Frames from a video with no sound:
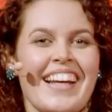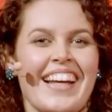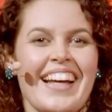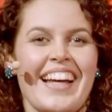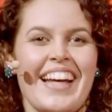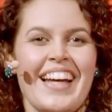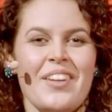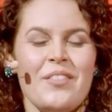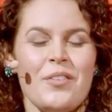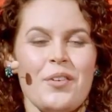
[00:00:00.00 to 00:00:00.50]

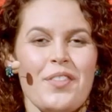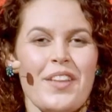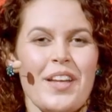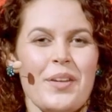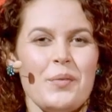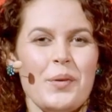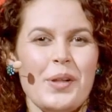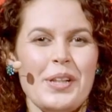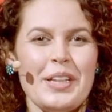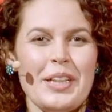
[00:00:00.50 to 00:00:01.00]
And with that,
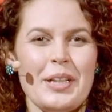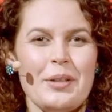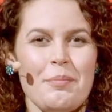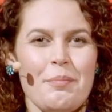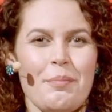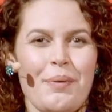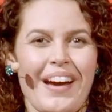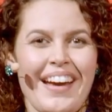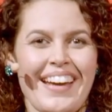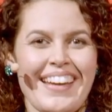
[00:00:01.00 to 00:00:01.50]
welcome
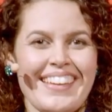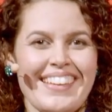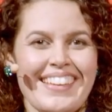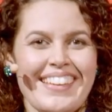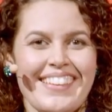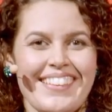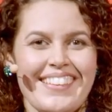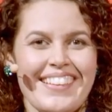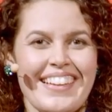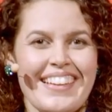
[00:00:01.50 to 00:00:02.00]
back
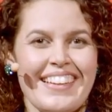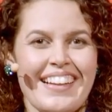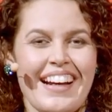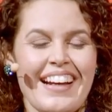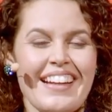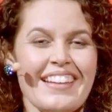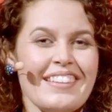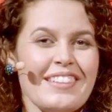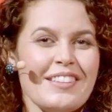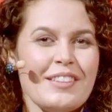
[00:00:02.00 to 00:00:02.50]
here at
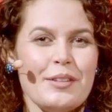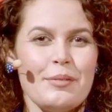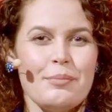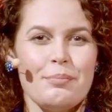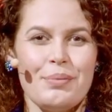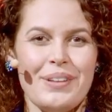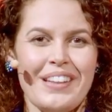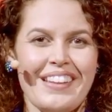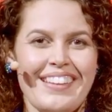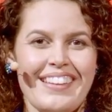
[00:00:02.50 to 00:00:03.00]

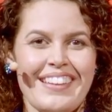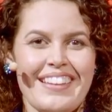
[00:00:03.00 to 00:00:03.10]
ITB.